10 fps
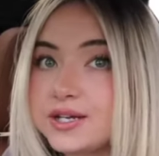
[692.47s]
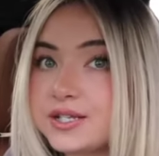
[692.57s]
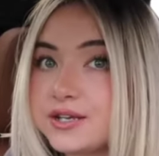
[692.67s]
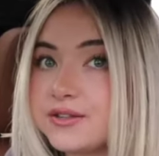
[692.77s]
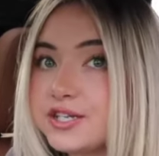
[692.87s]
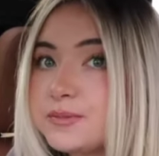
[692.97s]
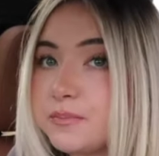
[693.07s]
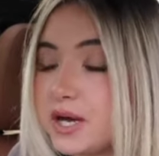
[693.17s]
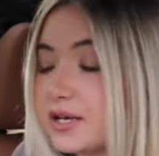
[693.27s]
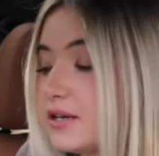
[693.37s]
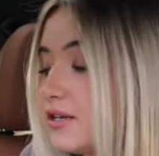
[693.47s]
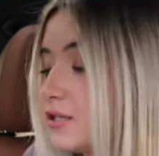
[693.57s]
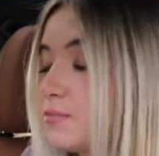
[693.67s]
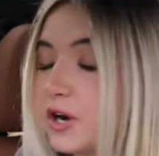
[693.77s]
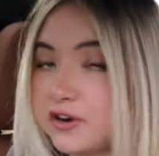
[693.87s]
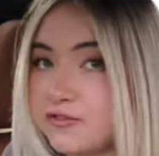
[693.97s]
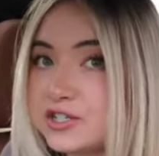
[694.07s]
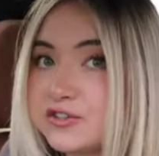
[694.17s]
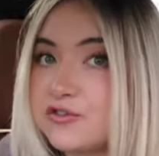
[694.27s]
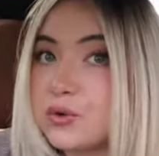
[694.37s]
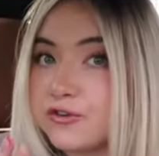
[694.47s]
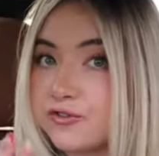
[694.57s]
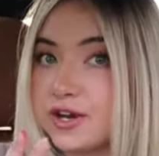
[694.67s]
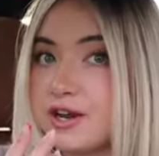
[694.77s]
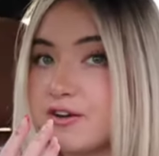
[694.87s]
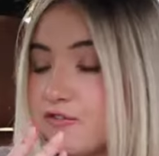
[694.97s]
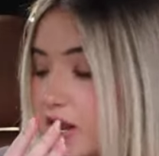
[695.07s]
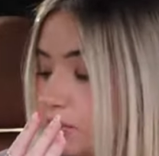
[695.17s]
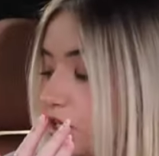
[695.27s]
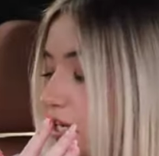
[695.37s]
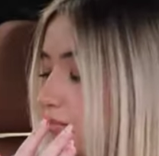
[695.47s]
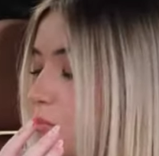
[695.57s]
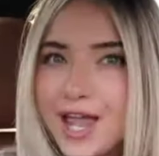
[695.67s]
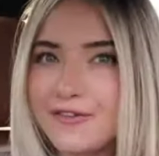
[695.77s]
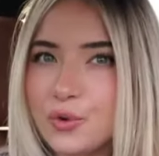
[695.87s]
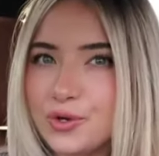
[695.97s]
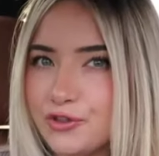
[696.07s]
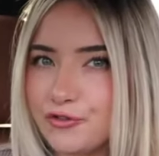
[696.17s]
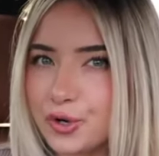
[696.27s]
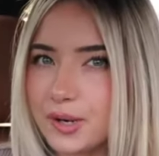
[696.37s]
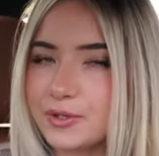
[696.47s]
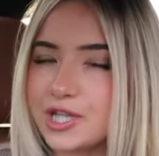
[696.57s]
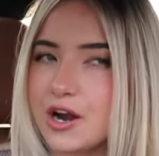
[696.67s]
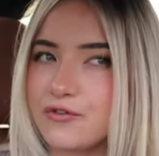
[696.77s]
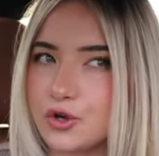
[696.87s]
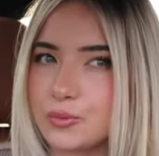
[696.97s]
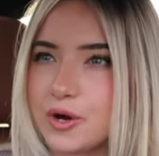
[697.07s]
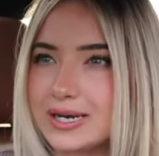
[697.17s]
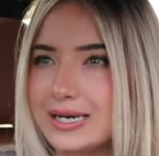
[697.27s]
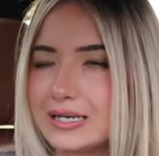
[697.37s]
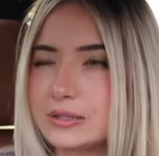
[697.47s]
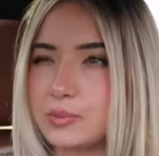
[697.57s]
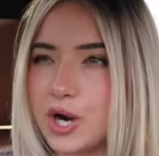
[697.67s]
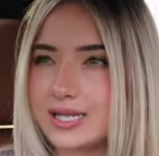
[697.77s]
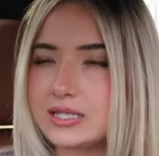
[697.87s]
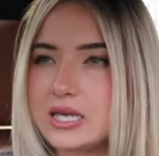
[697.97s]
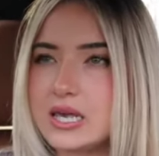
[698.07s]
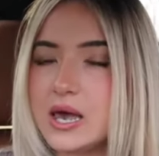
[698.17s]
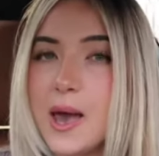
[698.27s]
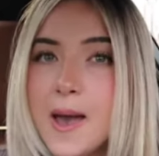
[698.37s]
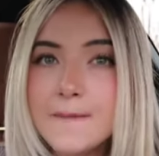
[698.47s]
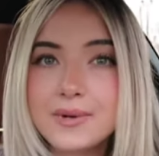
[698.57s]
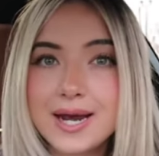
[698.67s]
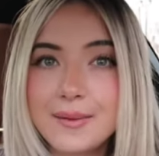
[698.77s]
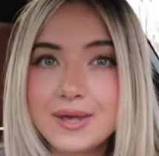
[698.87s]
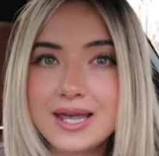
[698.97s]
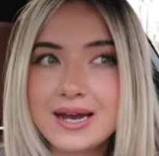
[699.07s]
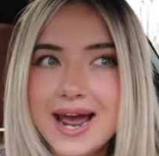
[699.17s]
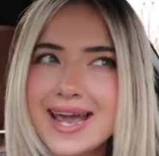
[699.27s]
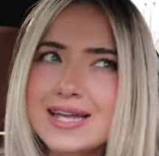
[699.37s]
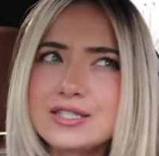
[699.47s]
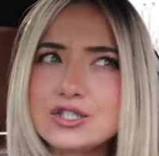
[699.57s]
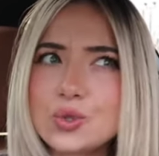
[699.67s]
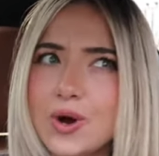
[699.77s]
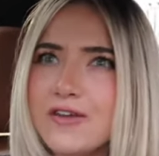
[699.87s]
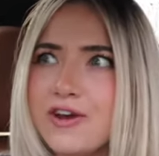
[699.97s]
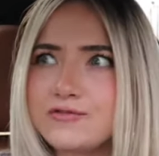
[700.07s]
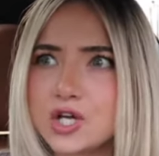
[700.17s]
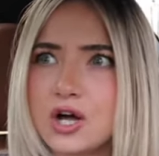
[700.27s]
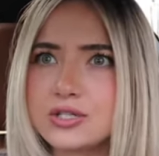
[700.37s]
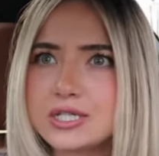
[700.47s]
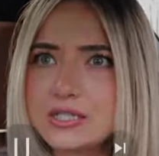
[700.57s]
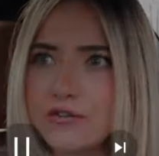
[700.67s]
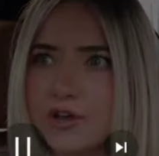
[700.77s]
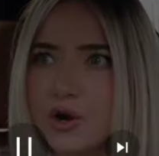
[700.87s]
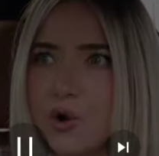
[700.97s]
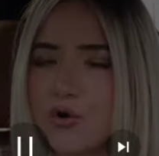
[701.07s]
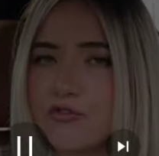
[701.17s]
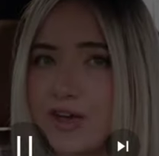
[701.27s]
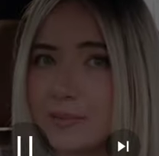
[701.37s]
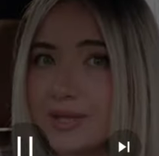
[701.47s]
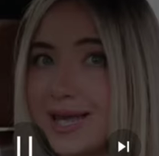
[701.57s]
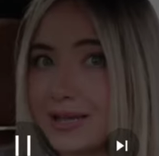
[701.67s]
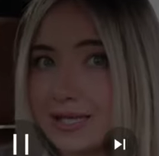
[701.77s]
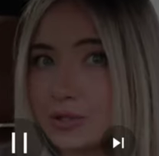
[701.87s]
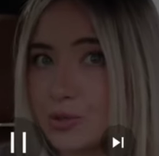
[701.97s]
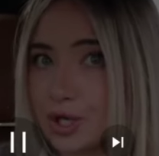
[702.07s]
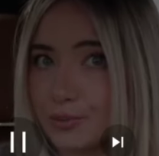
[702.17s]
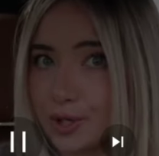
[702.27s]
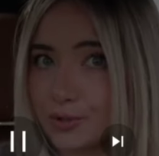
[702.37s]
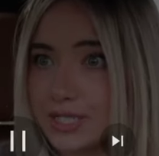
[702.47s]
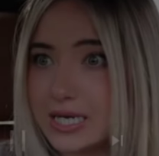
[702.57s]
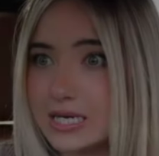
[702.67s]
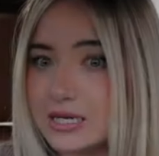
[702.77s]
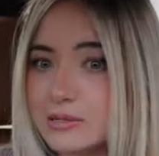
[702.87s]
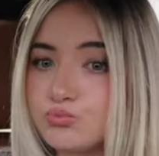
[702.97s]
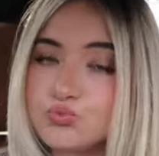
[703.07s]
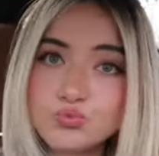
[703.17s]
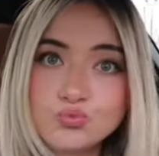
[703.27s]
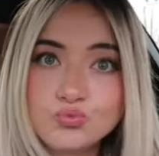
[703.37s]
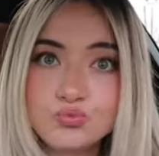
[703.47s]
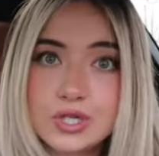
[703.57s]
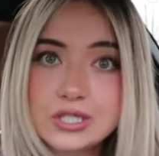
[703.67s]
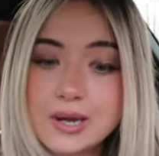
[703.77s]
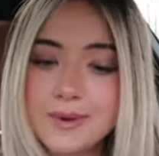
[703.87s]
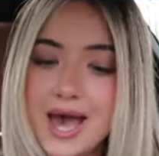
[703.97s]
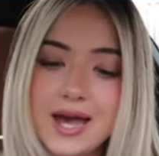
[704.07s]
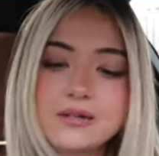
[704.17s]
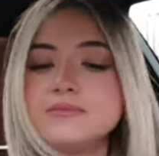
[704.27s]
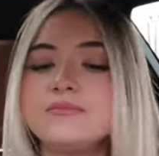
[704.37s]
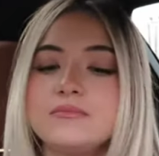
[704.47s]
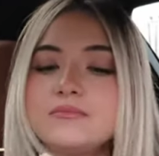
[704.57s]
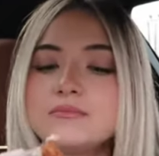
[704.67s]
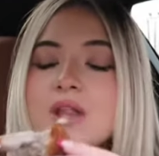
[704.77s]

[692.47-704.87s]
I gotta say, this bucket is perfect if you are feeding a family. Even with a 40% off coupon, it is pricey. But I mean, I guess $25 to feed a whole family, at least with your protein, it's not bad.